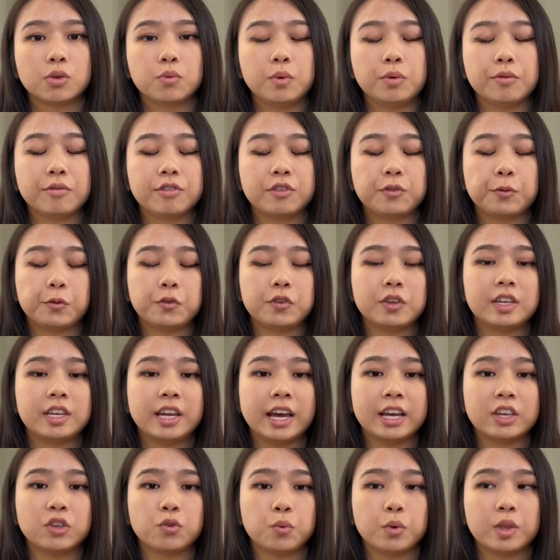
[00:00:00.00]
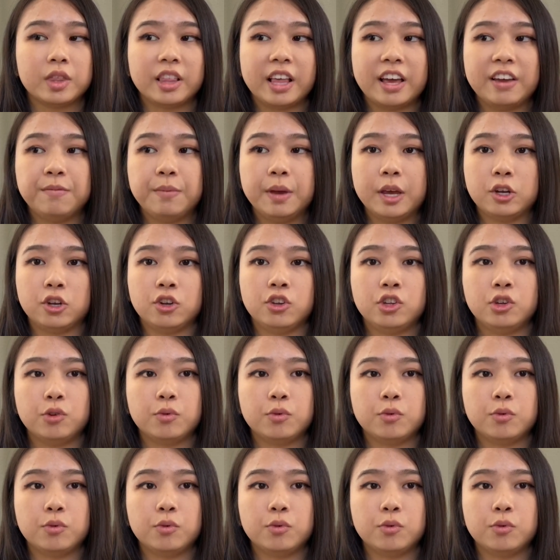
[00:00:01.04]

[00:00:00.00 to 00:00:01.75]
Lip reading: We were supposed to test with live patients.